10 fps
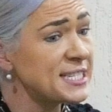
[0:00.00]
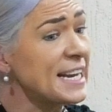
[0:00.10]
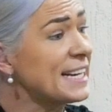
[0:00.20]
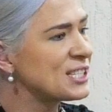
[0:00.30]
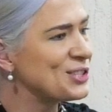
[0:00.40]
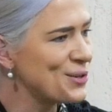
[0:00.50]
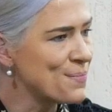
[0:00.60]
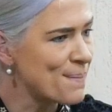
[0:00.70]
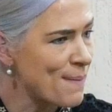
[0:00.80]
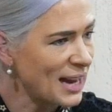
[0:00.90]
6
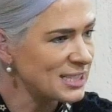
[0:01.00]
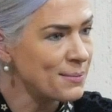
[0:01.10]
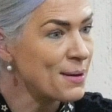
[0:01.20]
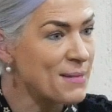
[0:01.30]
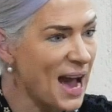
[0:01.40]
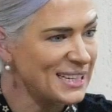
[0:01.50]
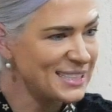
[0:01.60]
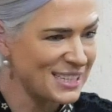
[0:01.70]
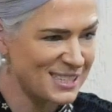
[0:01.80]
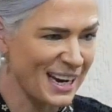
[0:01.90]
to maximum
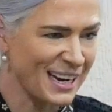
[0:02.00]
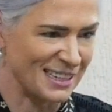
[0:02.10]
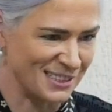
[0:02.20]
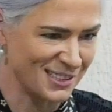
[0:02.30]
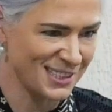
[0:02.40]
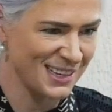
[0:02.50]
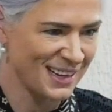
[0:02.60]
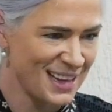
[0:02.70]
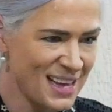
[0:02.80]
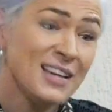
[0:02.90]
90 seconds.
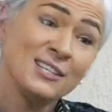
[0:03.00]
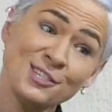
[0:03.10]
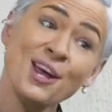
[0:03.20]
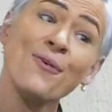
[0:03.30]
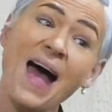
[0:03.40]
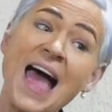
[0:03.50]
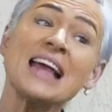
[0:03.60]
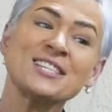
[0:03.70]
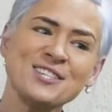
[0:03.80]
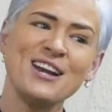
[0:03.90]
So
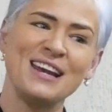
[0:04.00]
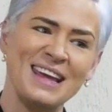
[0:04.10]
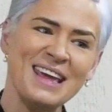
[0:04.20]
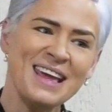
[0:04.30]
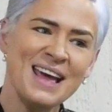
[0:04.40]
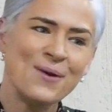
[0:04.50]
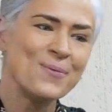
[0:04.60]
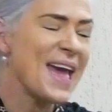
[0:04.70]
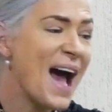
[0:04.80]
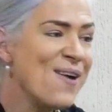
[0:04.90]
actually,
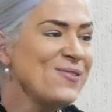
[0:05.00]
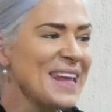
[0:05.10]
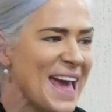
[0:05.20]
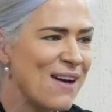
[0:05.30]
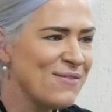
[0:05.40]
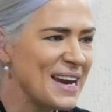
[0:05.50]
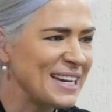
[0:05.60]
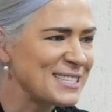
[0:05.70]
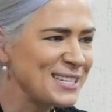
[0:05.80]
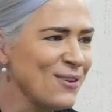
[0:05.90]
we only have an
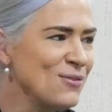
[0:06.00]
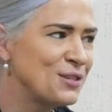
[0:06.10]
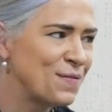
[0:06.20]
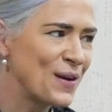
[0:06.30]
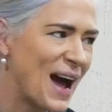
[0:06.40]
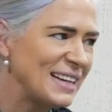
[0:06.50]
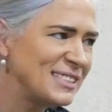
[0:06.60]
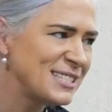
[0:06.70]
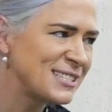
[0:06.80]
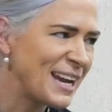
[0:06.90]
excuse for
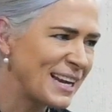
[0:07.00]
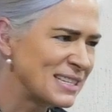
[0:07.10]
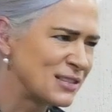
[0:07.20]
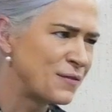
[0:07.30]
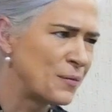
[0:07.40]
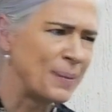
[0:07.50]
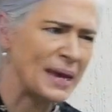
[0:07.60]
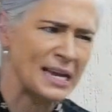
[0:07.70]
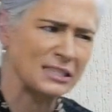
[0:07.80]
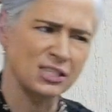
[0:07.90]
90 seconds for
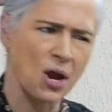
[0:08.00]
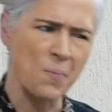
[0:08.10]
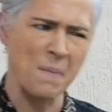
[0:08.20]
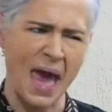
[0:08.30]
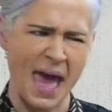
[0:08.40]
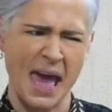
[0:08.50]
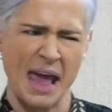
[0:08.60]
being so mad.